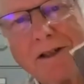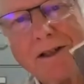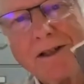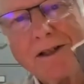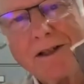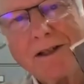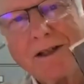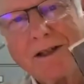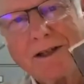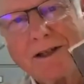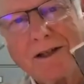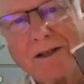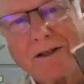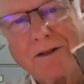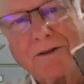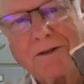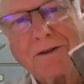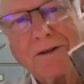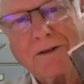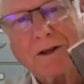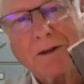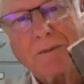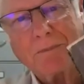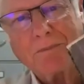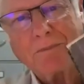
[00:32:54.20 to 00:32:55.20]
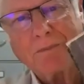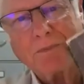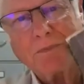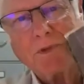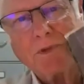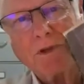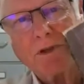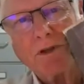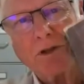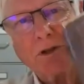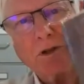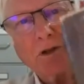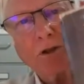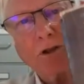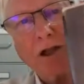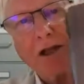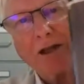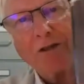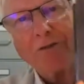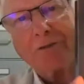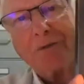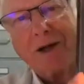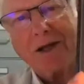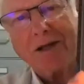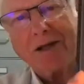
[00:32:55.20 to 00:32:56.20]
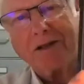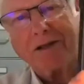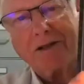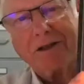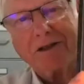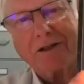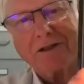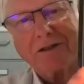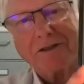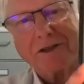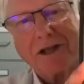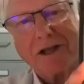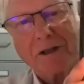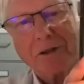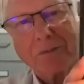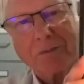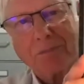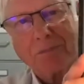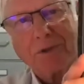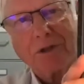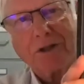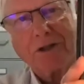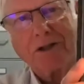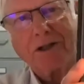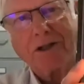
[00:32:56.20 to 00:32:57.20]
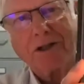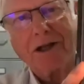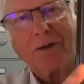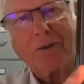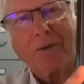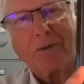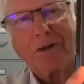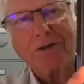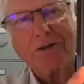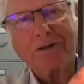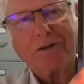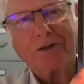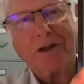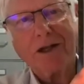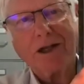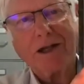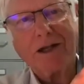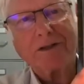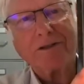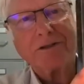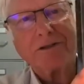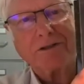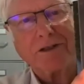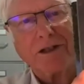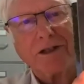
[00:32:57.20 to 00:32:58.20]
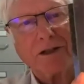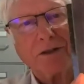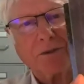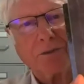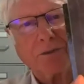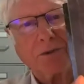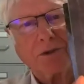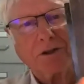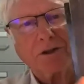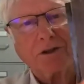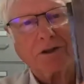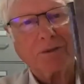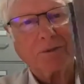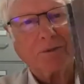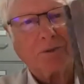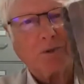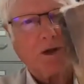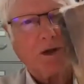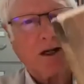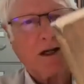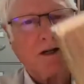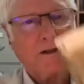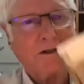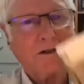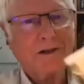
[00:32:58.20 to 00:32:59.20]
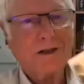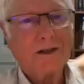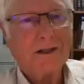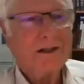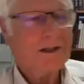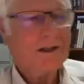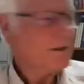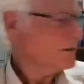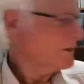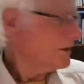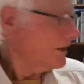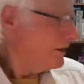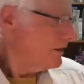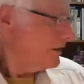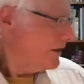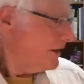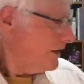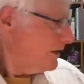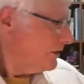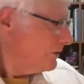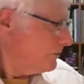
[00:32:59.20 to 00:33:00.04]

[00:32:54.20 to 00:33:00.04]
and um, good luck finding it. It's out of print now. Western Hatches had a really good run, kind of out of